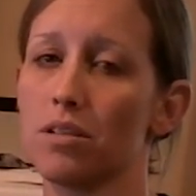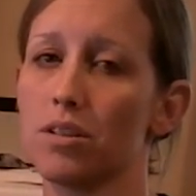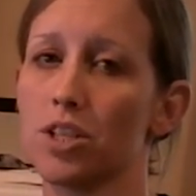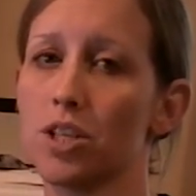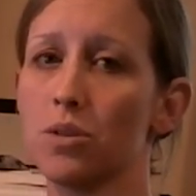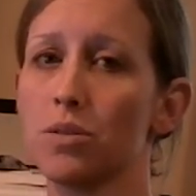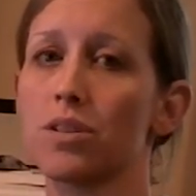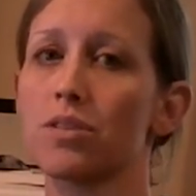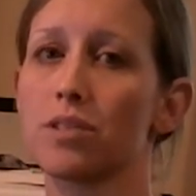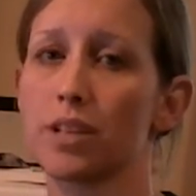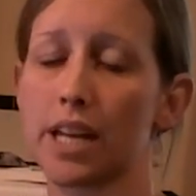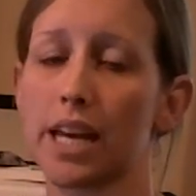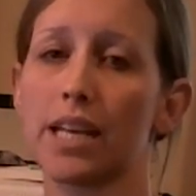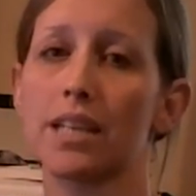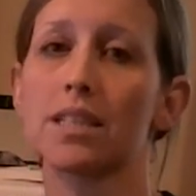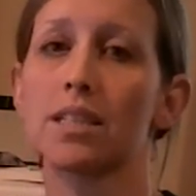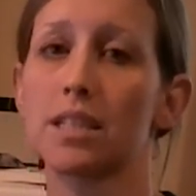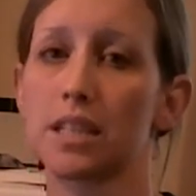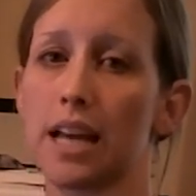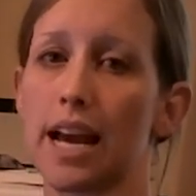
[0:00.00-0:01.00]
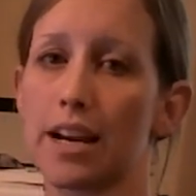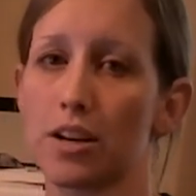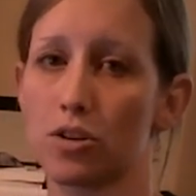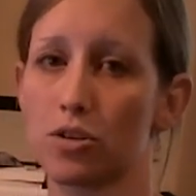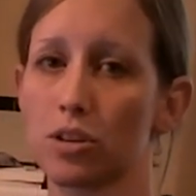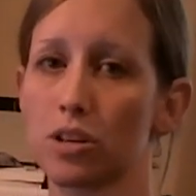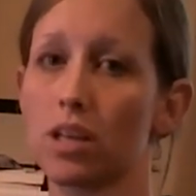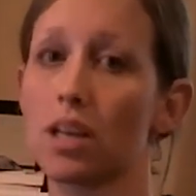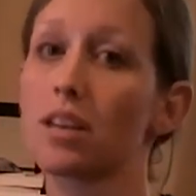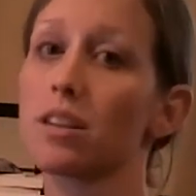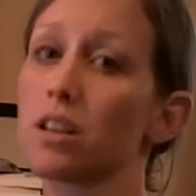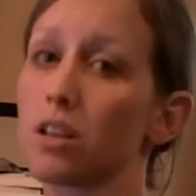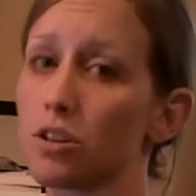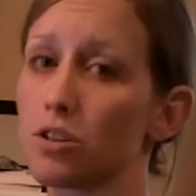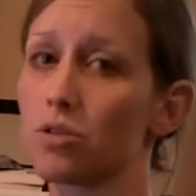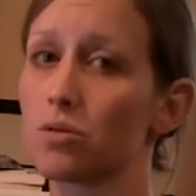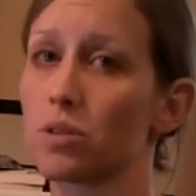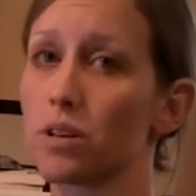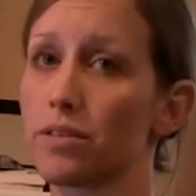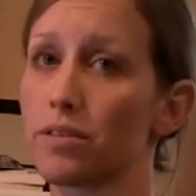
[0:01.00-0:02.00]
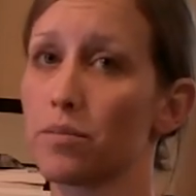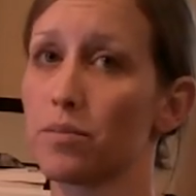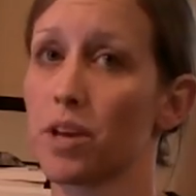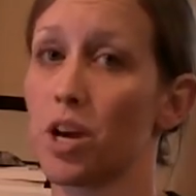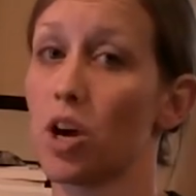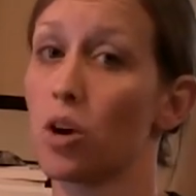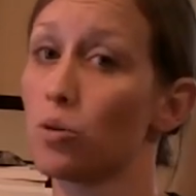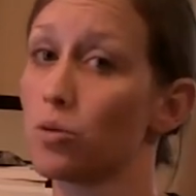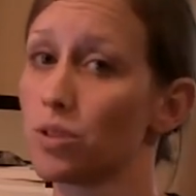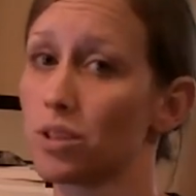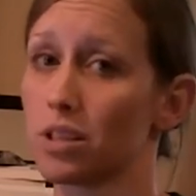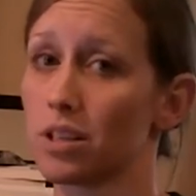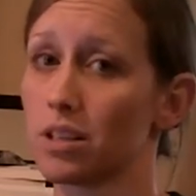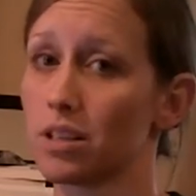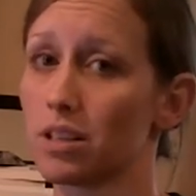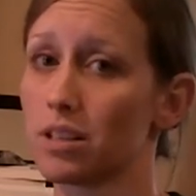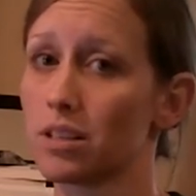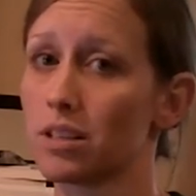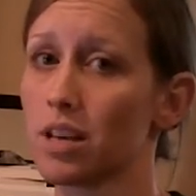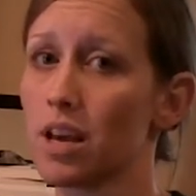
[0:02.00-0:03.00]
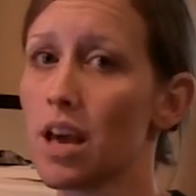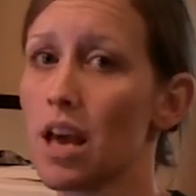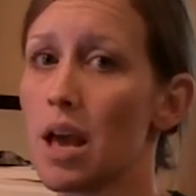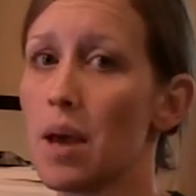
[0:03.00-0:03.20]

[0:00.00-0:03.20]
2 or 3 days to actually get their jewelry from the hostess,